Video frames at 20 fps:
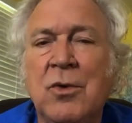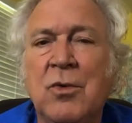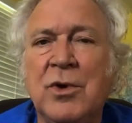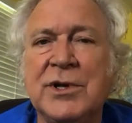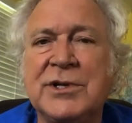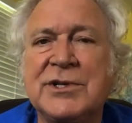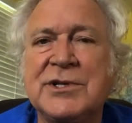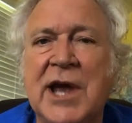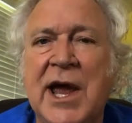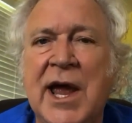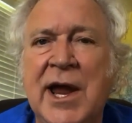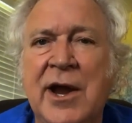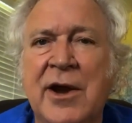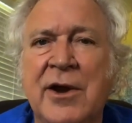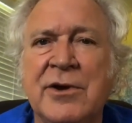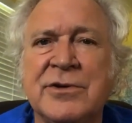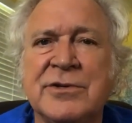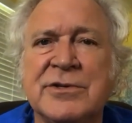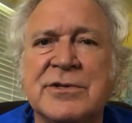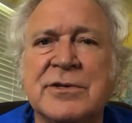which
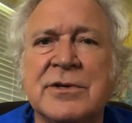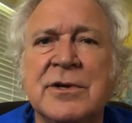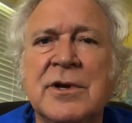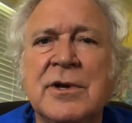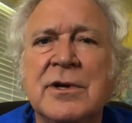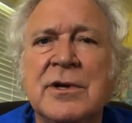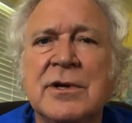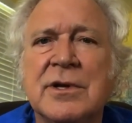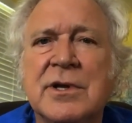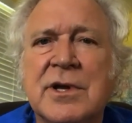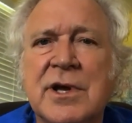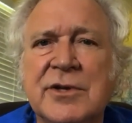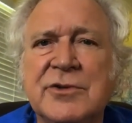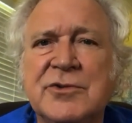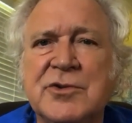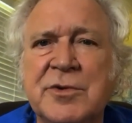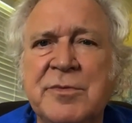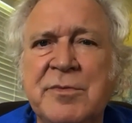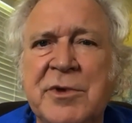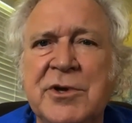airs
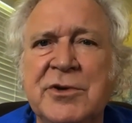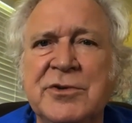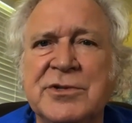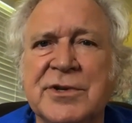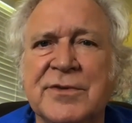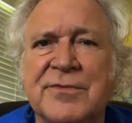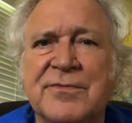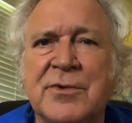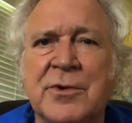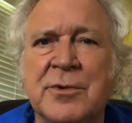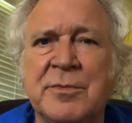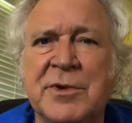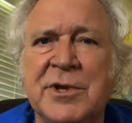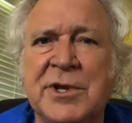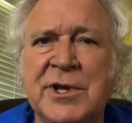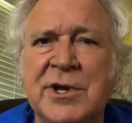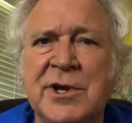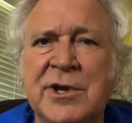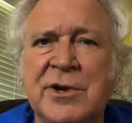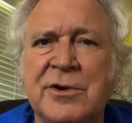country music from the
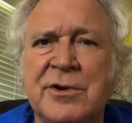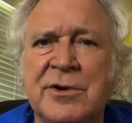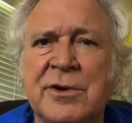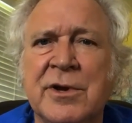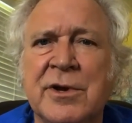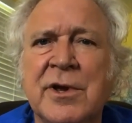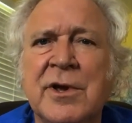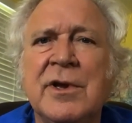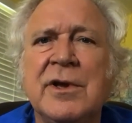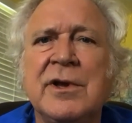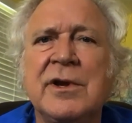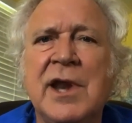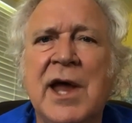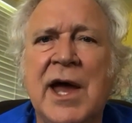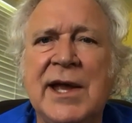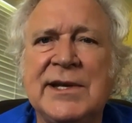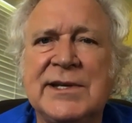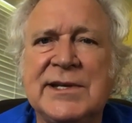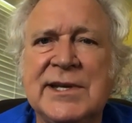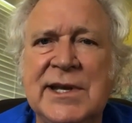year
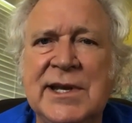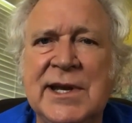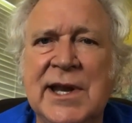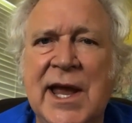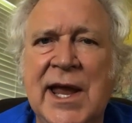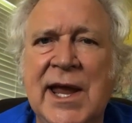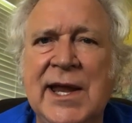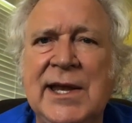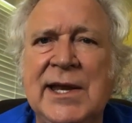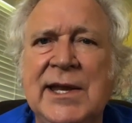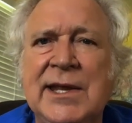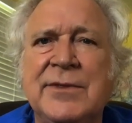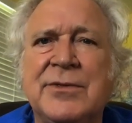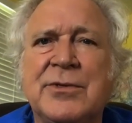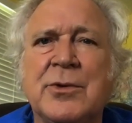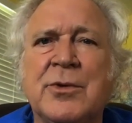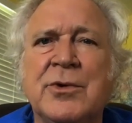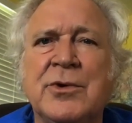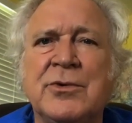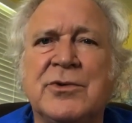1980
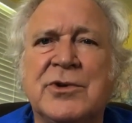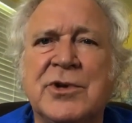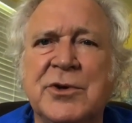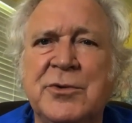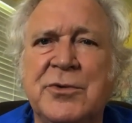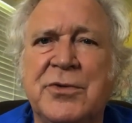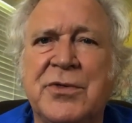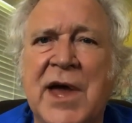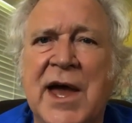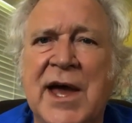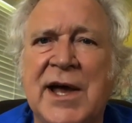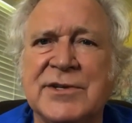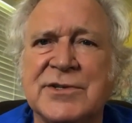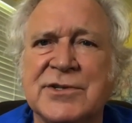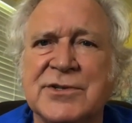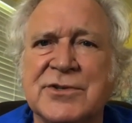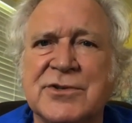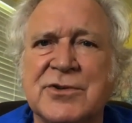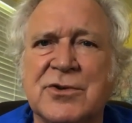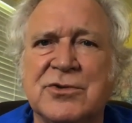through
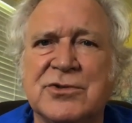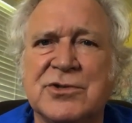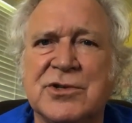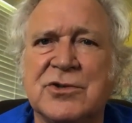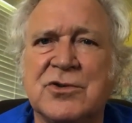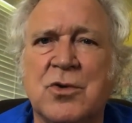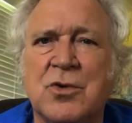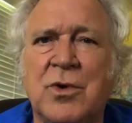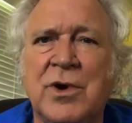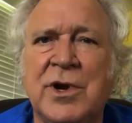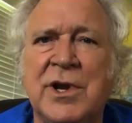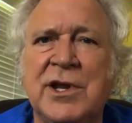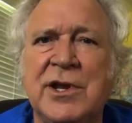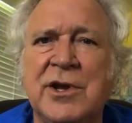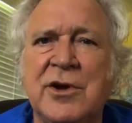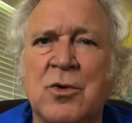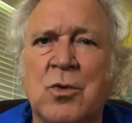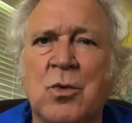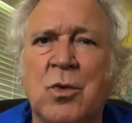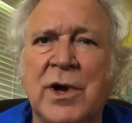2000. So it's a
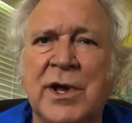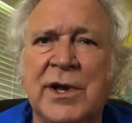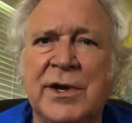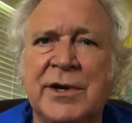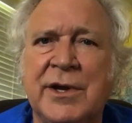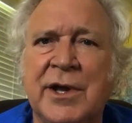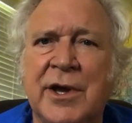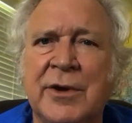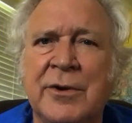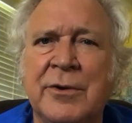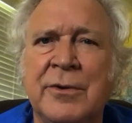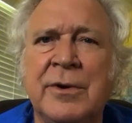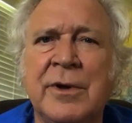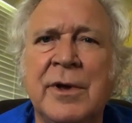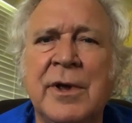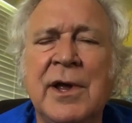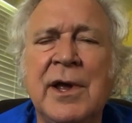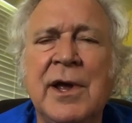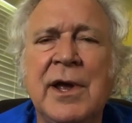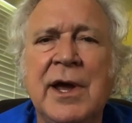20-year window.
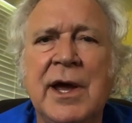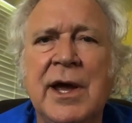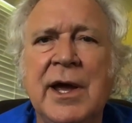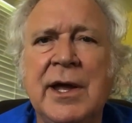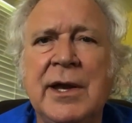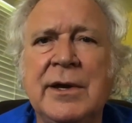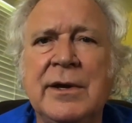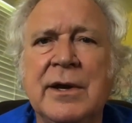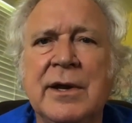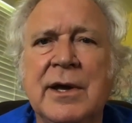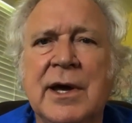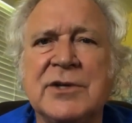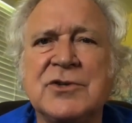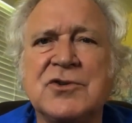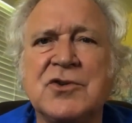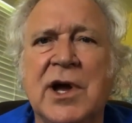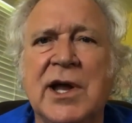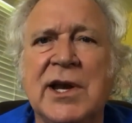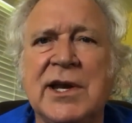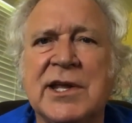And I
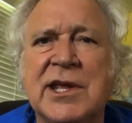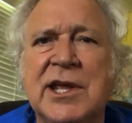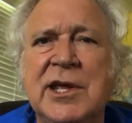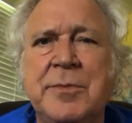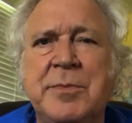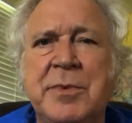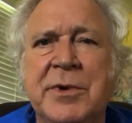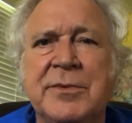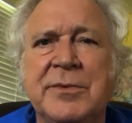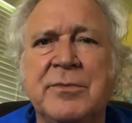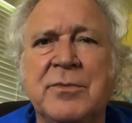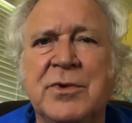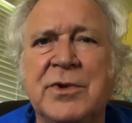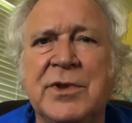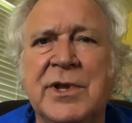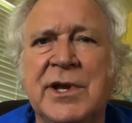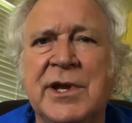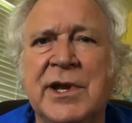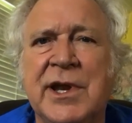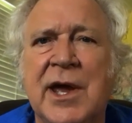try to keep it
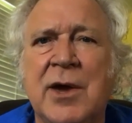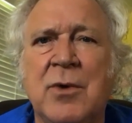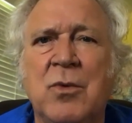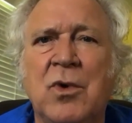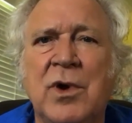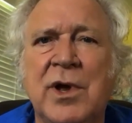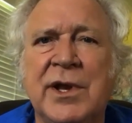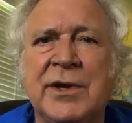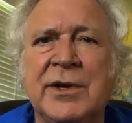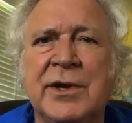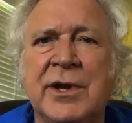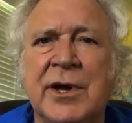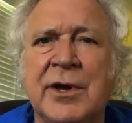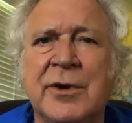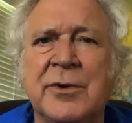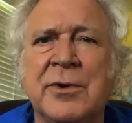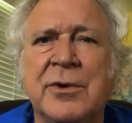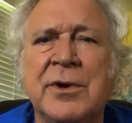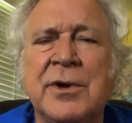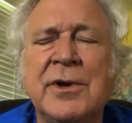within that
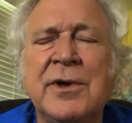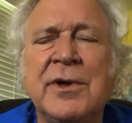window.